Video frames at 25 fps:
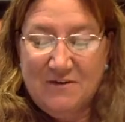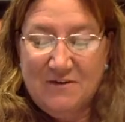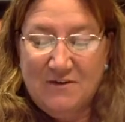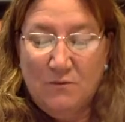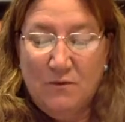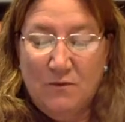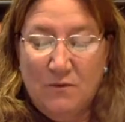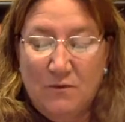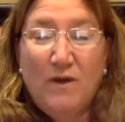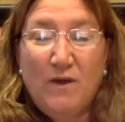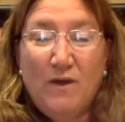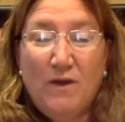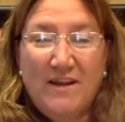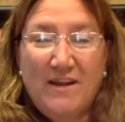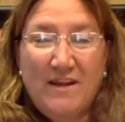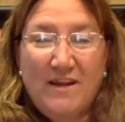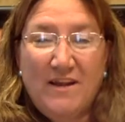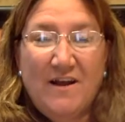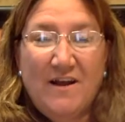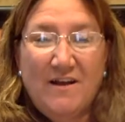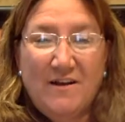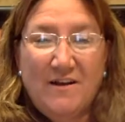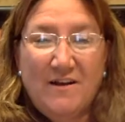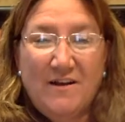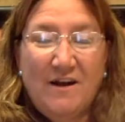we're waiting
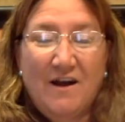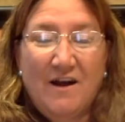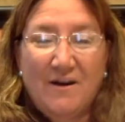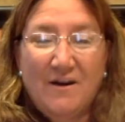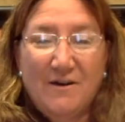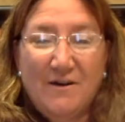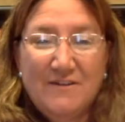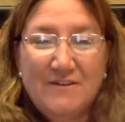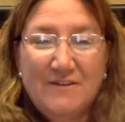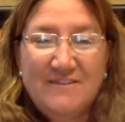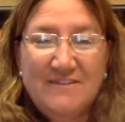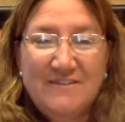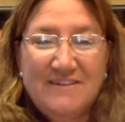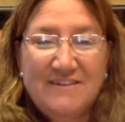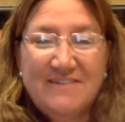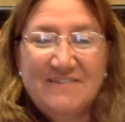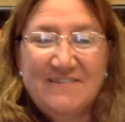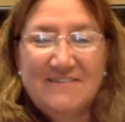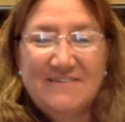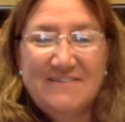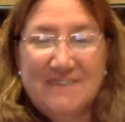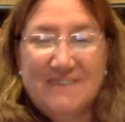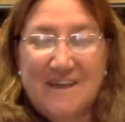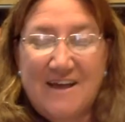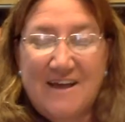on Congress to
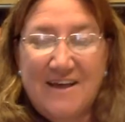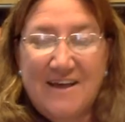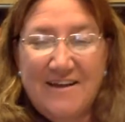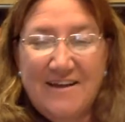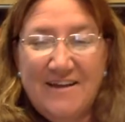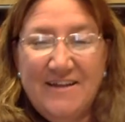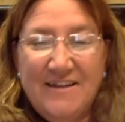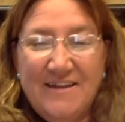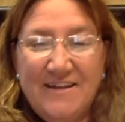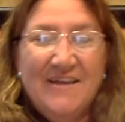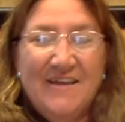decide